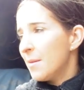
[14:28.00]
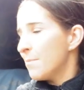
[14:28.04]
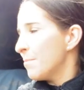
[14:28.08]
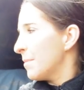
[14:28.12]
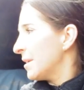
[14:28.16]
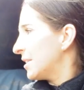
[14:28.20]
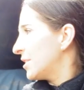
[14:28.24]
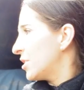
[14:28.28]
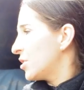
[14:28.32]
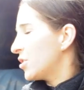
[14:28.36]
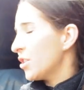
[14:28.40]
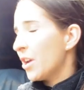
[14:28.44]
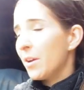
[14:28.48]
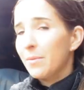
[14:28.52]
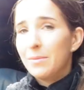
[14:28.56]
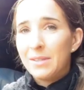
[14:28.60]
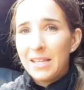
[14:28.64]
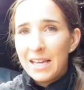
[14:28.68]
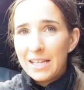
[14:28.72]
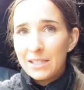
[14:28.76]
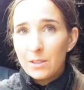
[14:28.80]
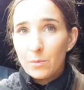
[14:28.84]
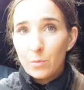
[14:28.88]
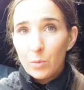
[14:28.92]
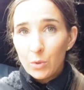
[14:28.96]
Mr Jones
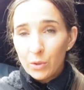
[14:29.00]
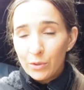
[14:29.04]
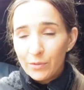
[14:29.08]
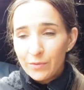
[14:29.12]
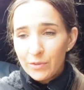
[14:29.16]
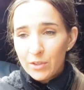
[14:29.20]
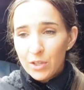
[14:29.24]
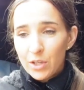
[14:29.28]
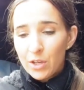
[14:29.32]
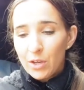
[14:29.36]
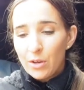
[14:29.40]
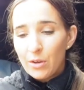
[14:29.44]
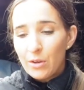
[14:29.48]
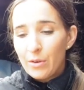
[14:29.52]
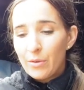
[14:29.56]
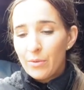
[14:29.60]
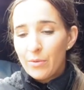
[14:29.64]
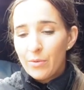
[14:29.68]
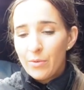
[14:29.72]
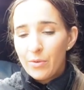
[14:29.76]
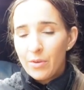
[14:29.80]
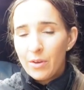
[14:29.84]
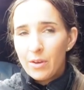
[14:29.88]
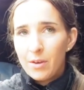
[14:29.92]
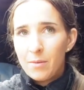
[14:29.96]
has a wolf tooth,
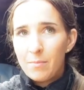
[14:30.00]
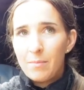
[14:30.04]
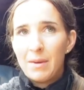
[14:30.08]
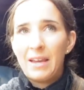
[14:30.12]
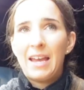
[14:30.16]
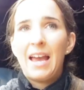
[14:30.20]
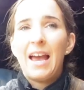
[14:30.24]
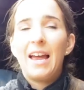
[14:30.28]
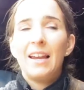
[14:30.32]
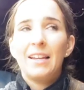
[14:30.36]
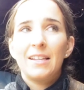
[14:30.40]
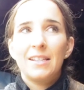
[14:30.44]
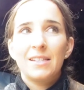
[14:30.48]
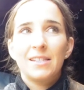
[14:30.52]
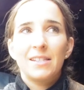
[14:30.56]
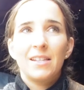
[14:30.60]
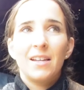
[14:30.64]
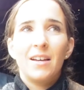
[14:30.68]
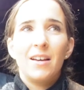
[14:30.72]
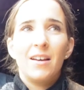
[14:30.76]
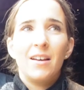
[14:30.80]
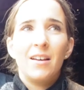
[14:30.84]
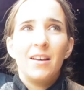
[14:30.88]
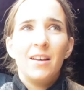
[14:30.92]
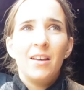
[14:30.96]

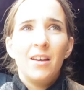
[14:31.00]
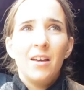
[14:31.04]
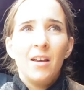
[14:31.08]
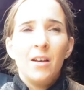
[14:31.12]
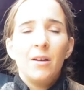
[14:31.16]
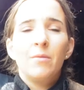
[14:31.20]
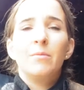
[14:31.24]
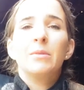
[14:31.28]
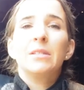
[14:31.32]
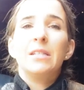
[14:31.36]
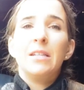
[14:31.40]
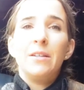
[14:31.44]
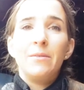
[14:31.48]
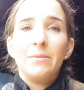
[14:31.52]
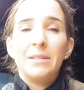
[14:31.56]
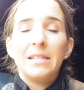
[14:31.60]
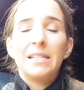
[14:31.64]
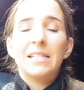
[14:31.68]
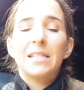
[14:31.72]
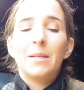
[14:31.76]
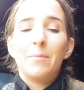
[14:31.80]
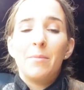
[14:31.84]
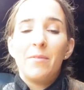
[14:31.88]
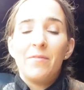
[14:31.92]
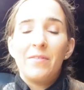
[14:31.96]
McAlester was
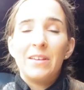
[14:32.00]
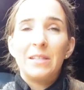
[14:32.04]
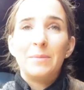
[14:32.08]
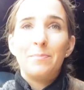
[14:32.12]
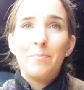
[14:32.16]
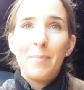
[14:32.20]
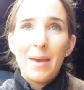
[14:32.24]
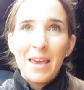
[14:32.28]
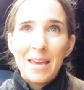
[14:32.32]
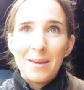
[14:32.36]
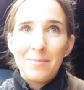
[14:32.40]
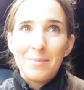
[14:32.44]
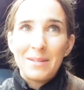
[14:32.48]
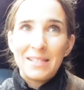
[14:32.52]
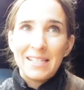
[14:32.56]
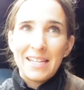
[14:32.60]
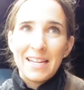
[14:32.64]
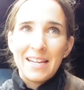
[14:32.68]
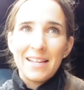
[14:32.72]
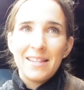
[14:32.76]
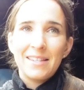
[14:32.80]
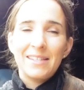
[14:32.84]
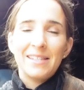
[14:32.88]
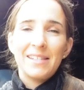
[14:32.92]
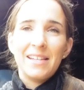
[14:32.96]
losing some of his baby
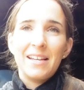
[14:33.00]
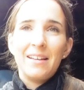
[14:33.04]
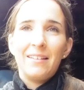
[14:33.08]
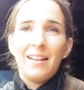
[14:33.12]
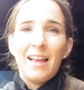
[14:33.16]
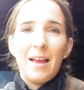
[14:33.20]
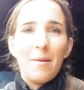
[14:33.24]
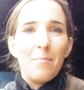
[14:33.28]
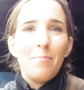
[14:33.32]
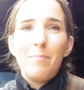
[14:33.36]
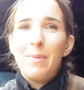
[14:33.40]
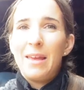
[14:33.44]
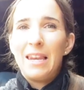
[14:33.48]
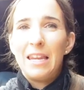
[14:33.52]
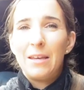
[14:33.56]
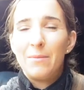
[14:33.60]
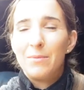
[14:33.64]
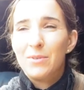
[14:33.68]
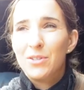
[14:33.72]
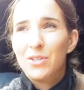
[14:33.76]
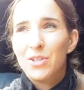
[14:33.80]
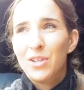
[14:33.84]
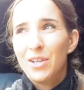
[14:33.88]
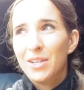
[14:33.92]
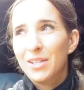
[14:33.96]
teeth still, and Billy
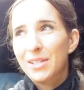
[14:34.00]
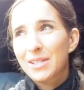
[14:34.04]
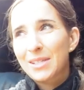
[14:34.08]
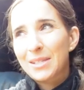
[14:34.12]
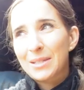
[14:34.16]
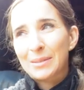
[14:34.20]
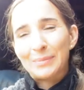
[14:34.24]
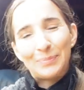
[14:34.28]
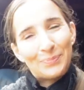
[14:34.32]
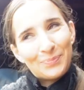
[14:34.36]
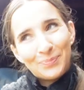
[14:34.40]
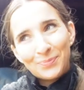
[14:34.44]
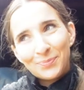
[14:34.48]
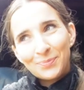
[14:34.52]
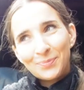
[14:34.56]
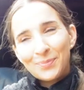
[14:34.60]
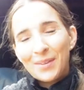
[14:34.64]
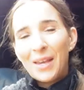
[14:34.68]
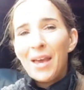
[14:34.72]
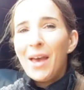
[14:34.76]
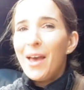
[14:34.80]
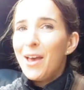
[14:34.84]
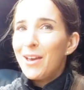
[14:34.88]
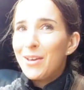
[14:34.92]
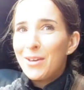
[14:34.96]
was just
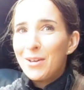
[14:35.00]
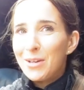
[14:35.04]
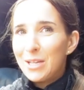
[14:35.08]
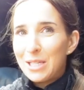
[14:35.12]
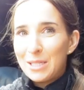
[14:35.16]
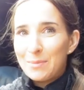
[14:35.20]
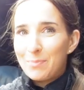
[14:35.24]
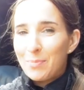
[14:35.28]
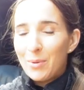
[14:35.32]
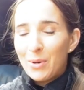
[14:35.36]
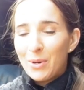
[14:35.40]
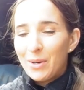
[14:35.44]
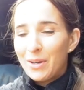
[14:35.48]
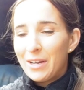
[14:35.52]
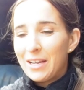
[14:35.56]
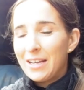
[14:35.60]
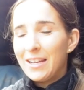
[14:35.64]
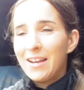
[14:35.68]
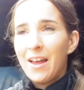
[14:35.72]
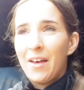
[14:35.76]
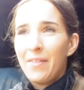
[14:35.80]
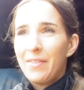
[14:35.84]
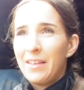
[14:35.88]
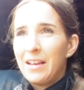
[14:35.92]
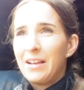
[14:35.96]
a good boy,
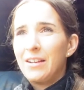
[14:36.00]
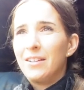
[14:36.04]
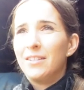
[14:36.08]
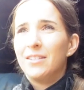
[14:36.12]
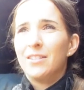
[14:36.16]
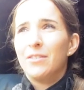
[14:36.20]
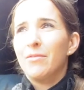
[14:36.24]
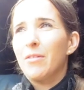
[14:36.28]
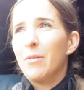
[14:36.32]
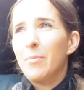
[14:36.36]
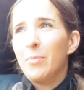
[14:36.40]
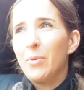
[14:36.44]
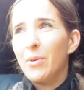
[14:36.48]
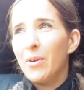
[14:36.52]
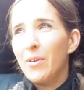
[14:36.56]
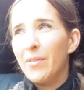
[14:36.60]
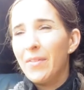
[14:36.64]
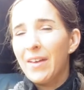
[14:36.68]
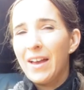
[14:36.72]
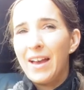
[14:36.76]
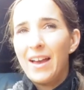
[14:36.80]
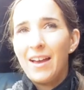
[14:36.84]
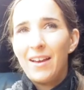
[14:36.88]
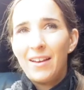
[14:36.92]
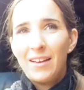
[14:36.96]
nothing to report
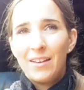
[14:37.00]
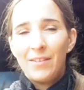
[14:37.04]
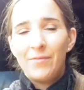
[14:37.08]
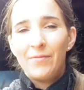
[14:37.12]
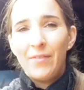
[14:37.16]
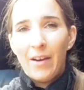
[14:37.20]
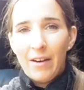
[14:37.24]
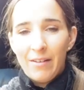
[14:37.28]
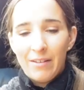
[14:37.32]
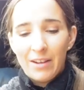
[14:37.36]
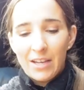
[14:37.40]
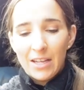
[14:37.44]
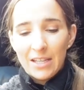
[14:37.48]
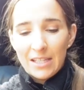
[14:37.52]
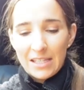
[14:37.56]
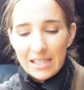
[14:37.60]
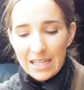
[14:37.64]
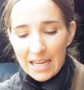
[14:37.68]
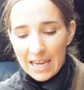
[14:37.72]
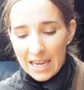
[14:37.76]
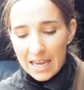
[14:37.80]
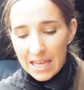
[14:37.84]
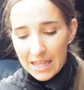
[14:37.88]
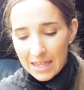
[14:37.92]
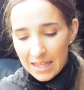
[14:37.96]
there, very good
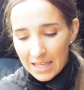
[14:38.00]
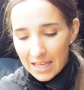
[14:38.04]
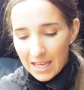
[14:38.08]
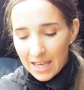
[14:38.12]
teeth.